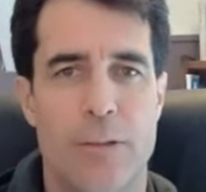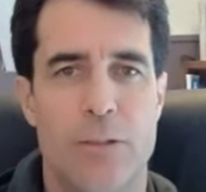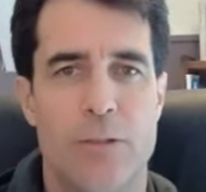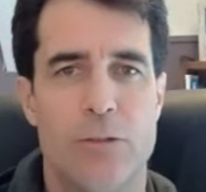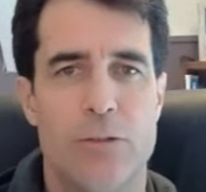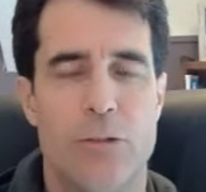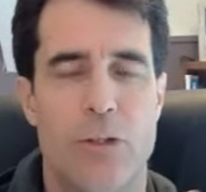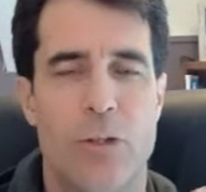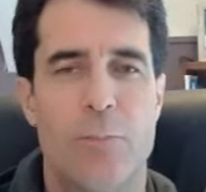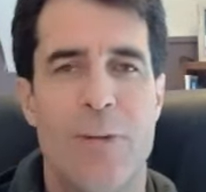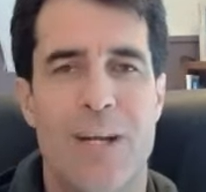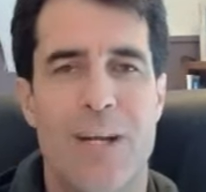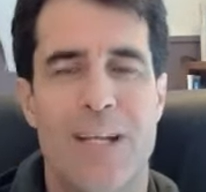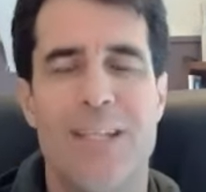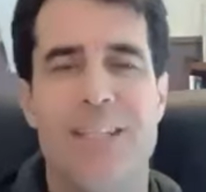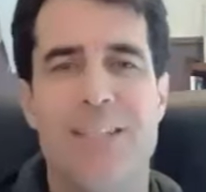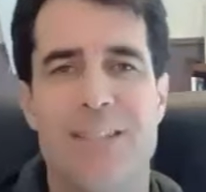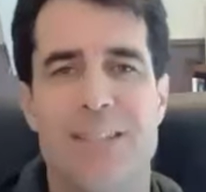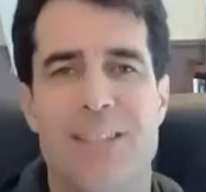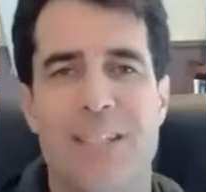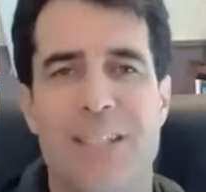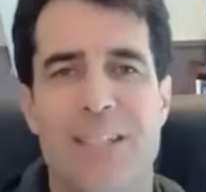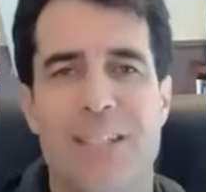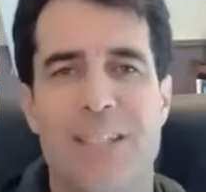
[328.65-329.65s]
So the mind
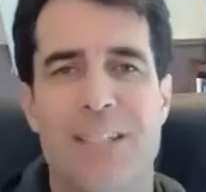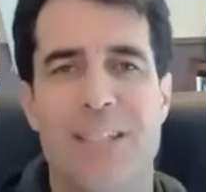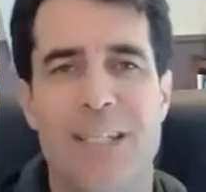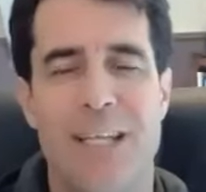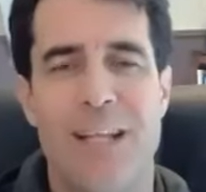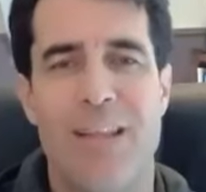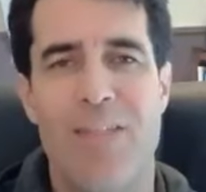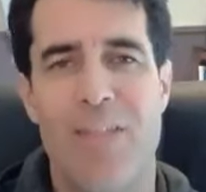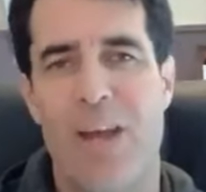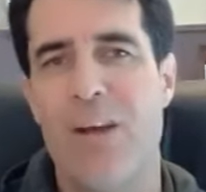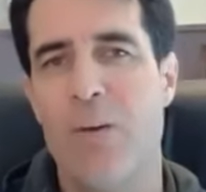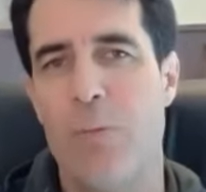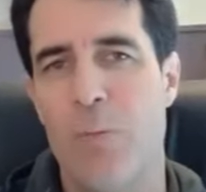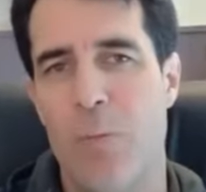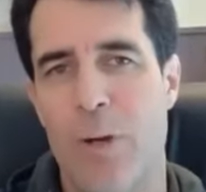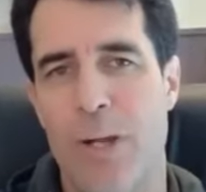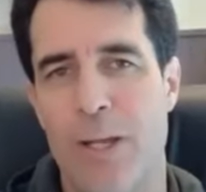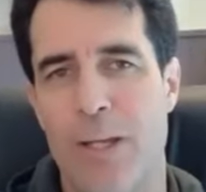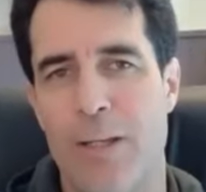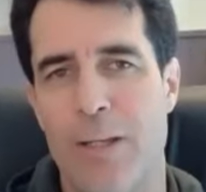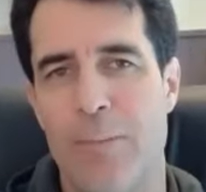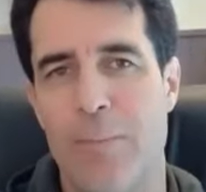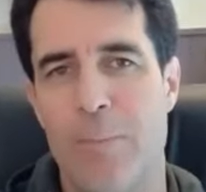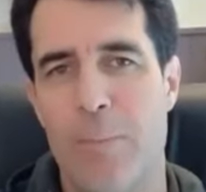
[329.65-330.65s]
is thinking that
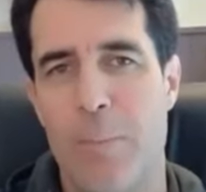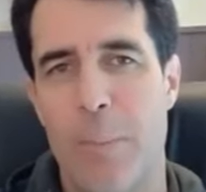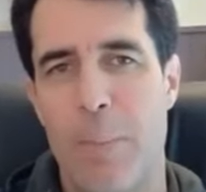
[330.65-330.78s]
way.